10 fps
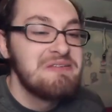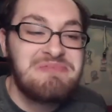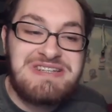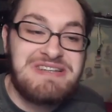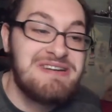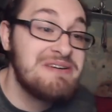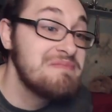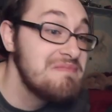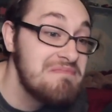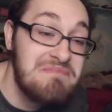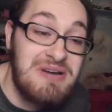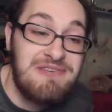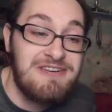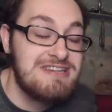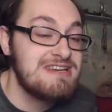But you know,
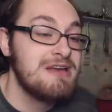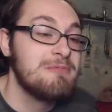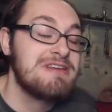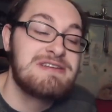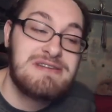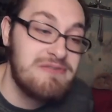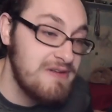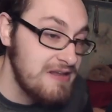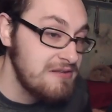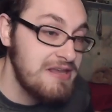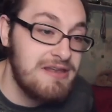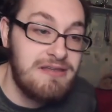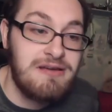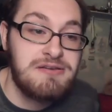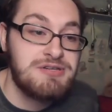perfect timing because I finally get
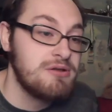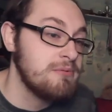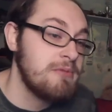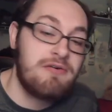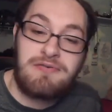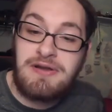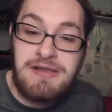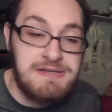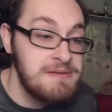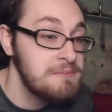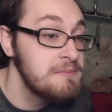done chilling with my friends.